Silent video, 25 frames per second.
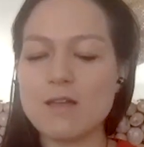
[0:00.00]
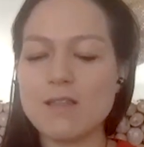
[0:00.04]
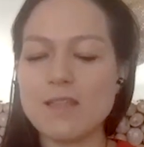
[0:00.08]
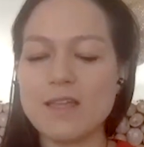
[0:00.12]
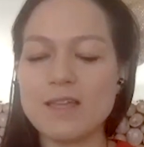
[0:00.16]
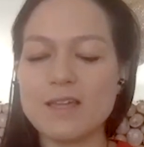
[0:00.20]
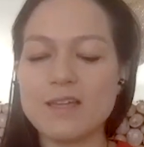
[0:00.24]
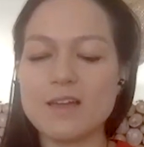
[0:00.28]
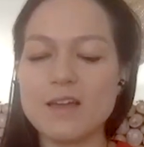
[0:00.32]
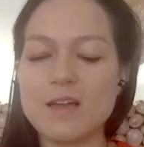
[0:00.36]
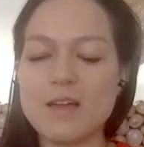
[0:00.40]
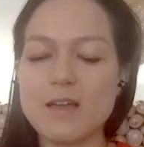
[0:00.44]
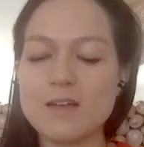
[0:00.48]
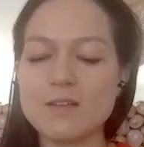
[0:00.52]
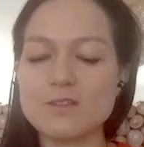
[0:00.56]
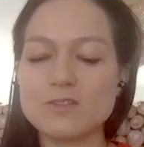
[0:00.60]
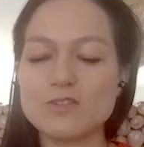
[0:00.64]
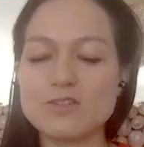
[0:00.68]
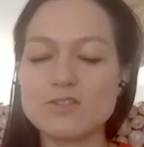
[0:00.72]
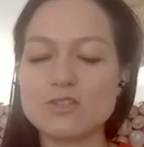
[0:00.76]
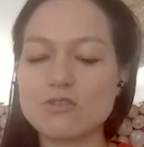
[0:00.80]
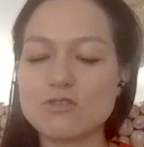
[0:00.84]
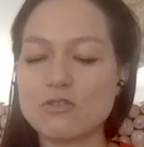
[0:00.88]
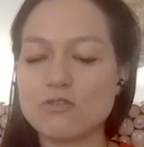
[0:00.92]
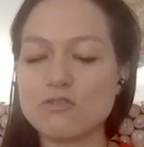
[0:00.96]
like a
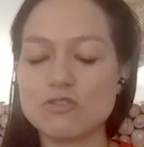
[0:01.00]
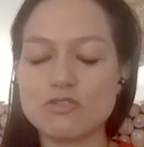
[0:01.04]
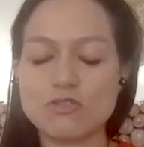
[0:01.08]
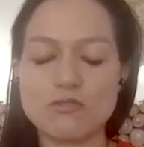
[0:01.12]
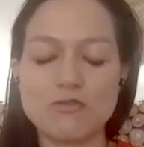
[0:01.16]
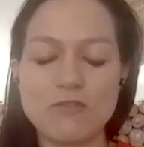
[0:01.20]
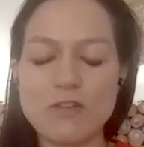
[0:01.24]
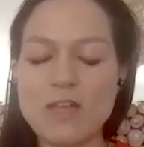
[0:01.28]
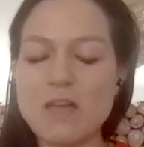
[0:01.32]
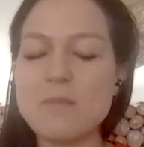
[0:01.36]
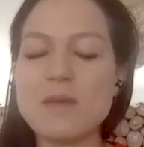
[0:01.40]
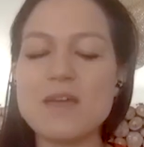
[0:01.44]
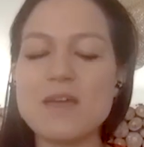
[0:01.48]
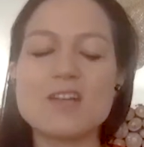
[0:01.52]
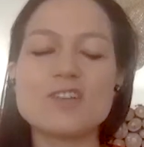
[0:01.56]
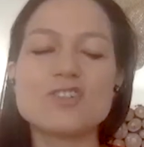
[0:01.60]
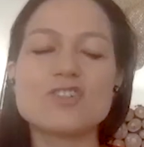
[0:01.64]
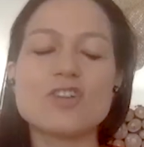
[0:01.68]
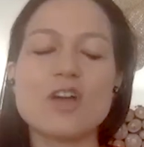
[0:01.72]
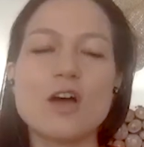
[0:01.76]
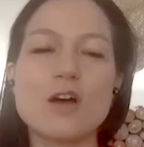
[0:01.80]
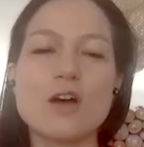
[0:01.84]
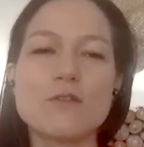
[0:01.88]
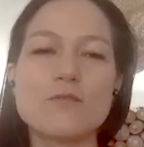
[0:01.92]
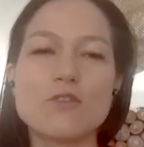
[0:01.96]

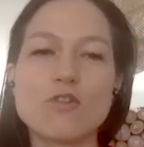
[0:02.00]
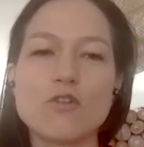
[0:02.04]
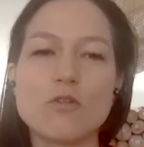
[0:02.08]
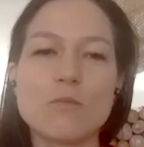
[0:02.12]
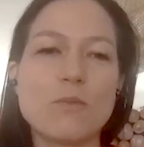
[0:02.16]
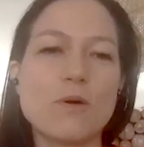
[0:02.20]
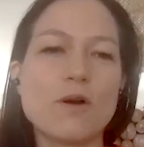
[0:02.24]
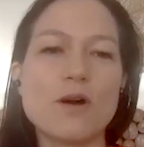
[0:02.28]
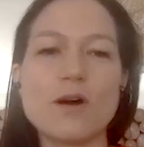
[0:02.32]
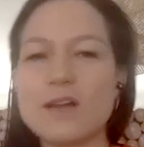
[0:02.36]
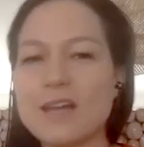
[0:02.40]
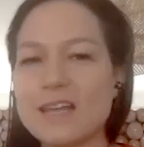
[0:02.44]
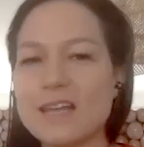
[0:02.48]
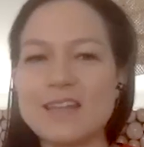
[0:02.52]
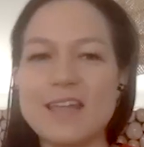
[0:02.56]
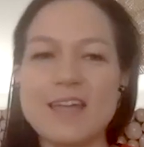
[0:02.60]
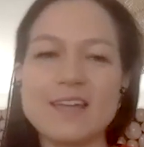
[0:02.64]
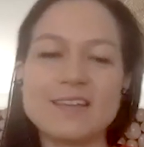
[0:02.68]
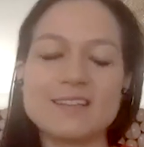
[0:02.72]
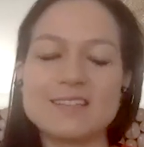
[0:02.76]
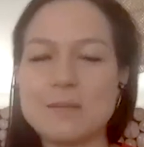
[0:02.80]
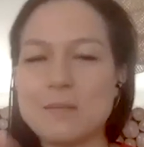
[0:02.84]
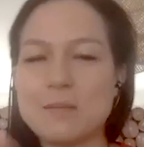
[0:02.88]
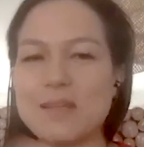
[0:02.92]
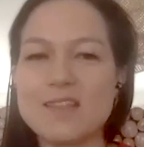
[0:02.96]
image of your book and
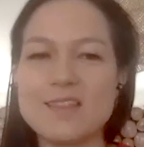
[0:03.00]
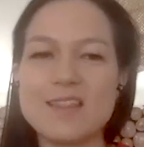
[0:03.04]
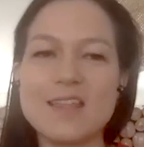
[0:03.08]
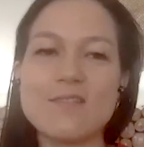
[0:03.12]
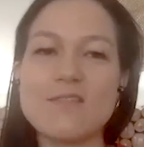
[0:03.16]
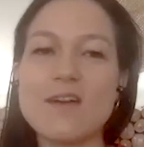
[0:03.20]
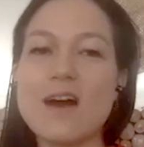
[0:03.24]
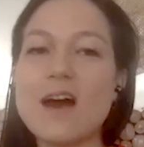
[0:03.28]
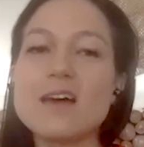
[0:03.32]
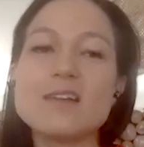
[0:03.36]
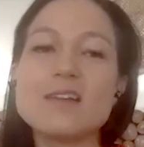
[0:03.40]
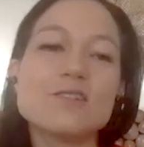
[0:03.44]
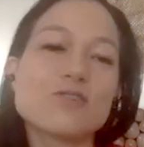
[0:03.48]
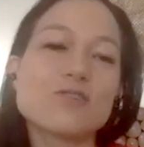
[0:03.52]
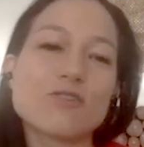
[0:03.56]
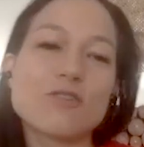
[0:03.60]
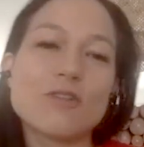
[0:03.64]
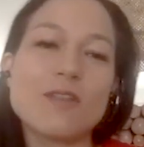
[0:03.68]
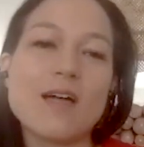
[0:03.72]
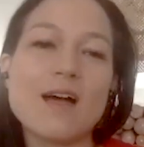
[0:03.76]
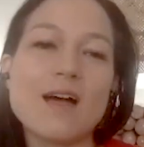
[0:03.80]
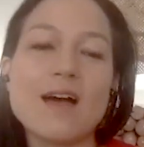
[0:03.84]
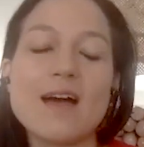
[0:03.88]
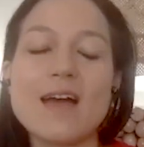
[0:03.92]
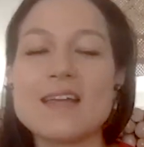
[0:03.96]
like something that they've
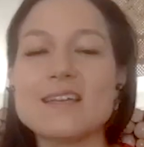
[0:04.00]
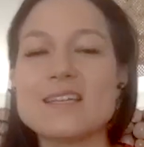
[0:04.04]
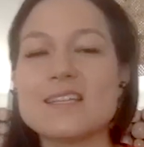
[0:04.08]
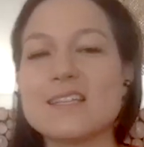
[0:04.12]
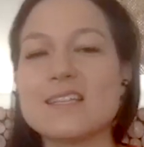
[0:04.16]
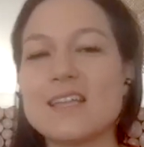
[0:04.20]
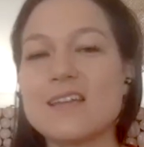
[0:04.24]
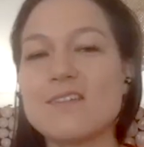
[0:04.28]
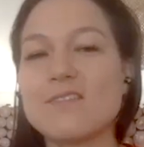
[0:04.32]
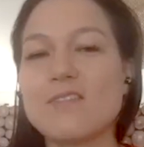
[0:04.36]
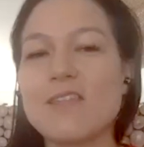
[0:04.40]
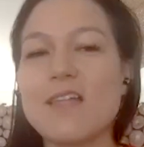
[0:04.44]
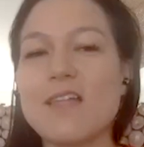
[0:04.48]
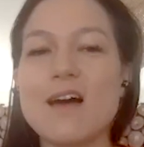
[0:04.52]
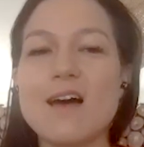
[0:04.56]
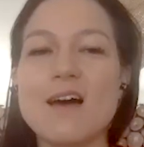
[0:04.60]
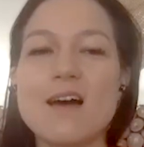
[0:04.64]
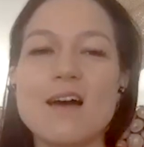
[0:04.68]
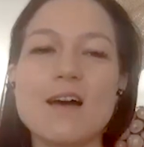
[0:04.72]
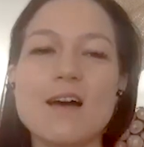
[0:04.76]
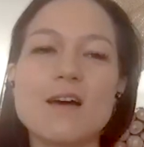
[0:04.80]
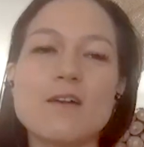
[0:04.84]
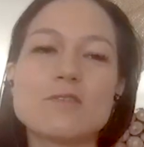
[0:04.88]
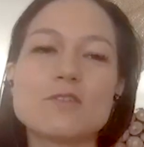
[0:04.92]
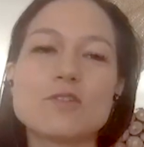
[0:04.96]
underlined and they've
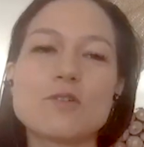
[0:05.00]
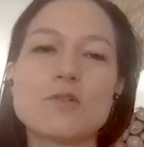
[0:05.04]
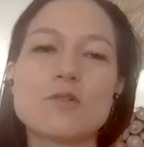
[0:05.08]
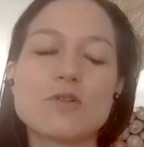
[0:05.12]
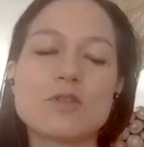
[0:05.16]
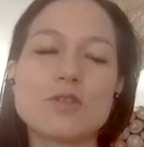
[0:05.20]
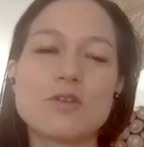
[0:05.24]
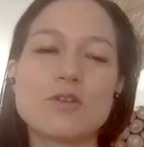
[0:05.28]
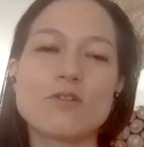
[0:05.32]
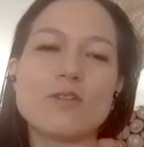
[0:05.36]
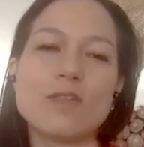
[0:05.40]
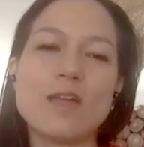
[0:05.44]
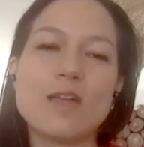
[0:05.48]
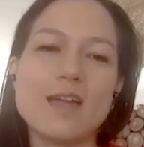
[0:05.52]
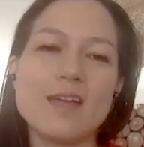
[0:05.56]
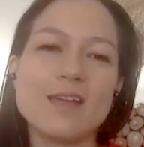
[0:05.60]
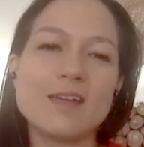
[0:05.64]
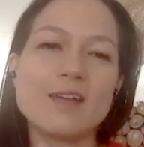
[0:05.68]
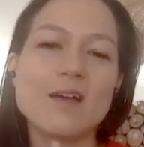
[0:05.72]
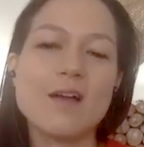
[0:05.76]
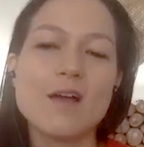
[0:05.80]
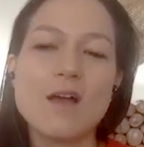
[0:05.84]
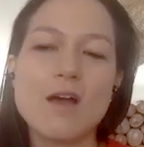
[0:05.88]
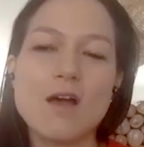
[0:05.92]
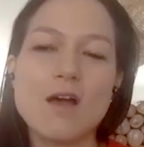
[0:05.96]
loved, or they're like,